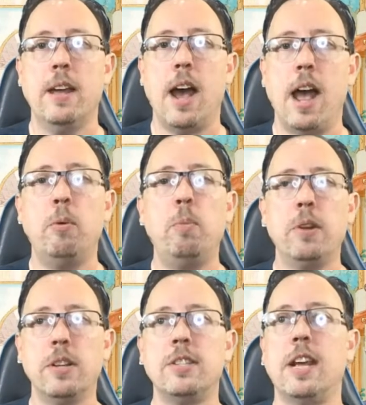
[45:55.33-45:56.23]
I will
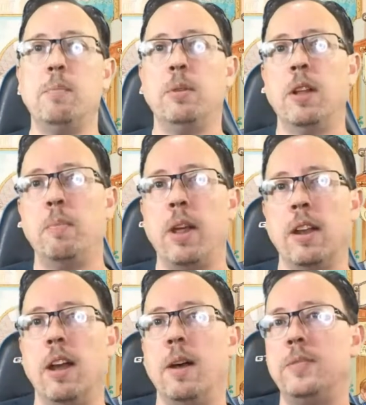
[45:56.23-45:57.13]
put a sample up on
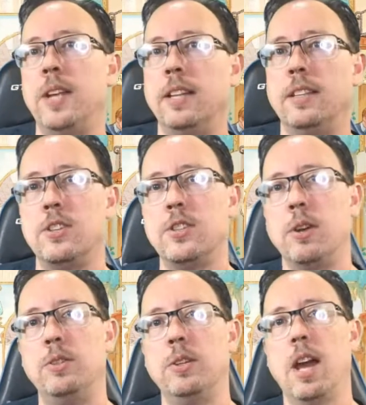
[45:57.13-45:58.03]
an update that
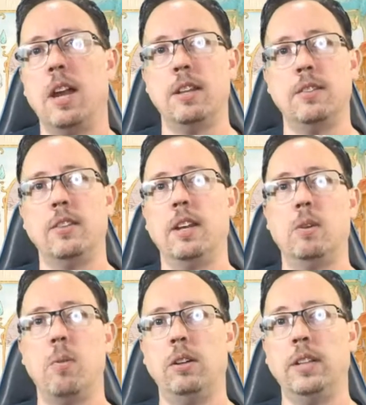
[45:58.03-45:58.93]
shows you kind of the same
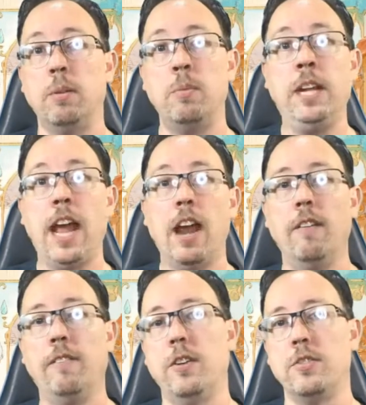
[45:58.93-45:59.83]
quality. When we get our
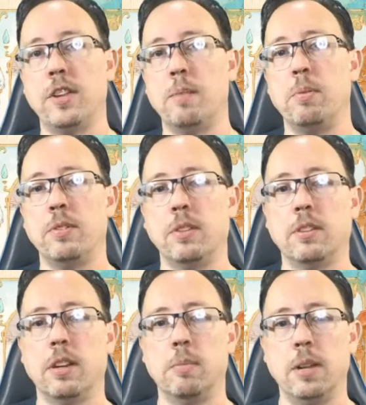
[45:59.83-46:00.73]
first samples, it's
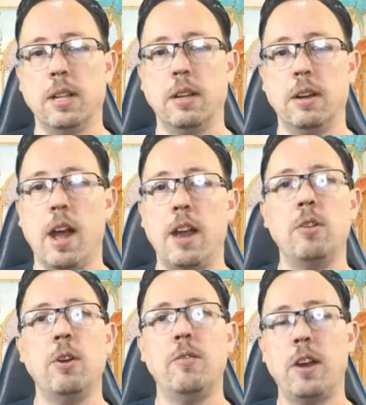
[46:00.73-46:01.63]
going to be clear. I don't
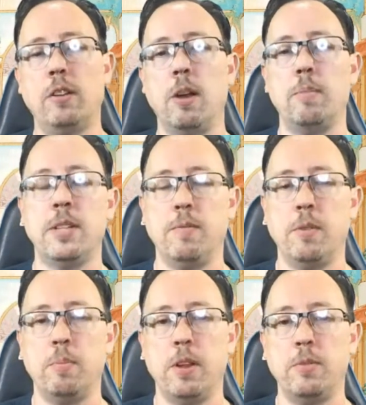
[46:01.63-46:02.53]
know if that'll come in time for the Pledge